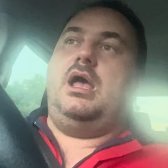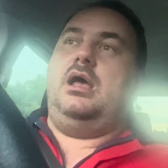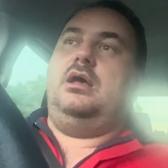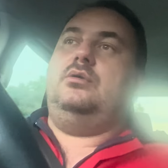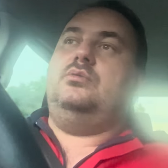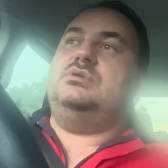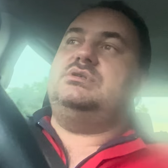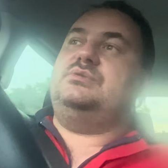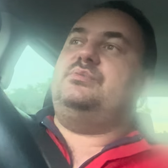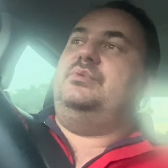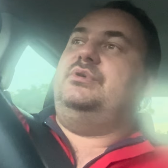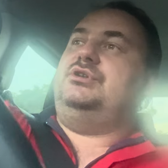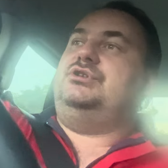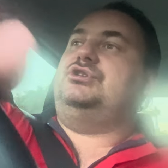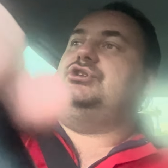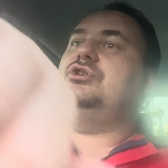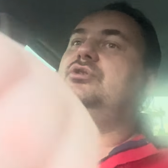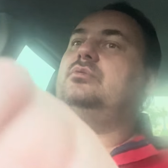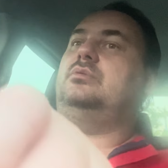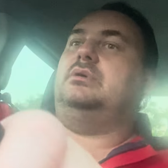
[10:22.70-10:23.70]
I will speak
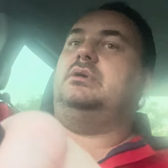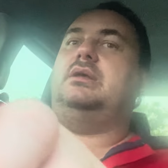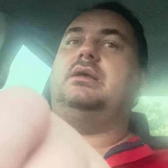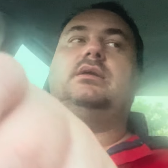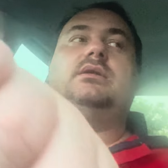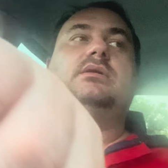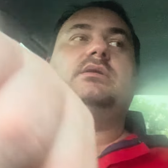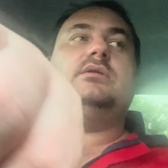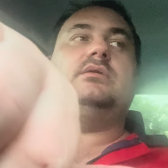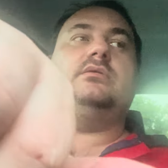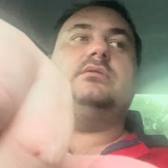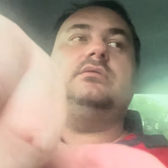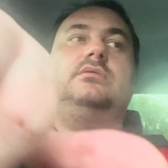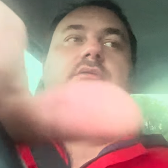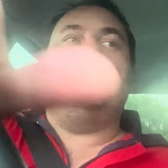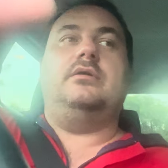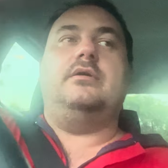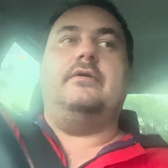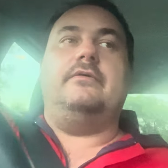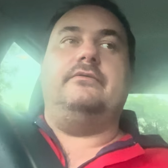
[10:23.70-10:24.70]
to you again
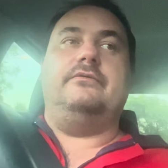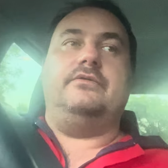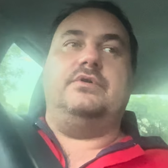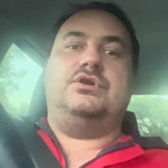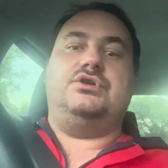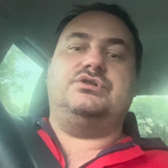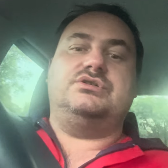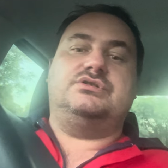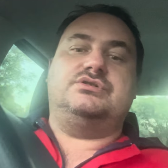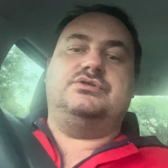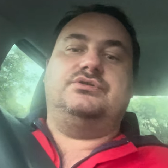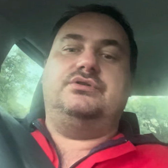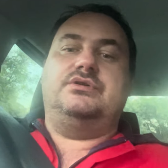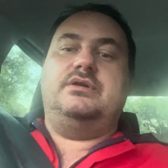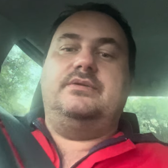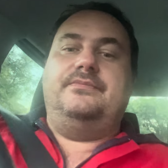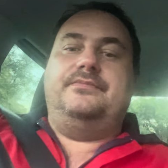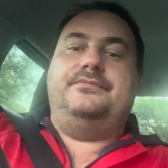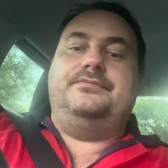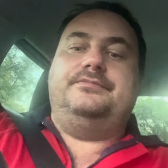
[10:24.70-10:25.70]
very soon.